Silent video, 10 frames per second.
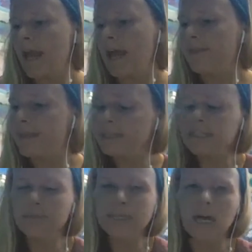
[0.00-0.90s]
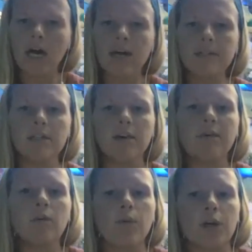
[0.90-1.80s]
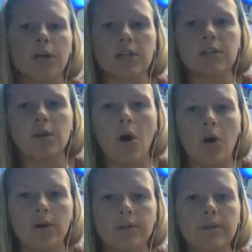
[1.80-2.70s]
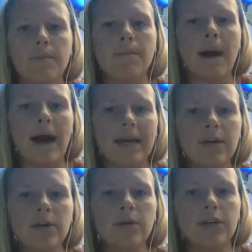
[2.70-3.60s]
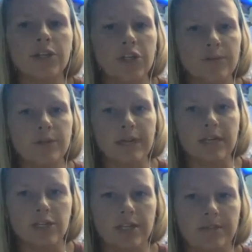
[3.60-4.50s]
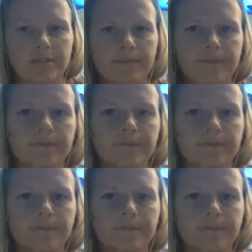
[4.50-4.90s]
And this is because of a word called bioaccumulation.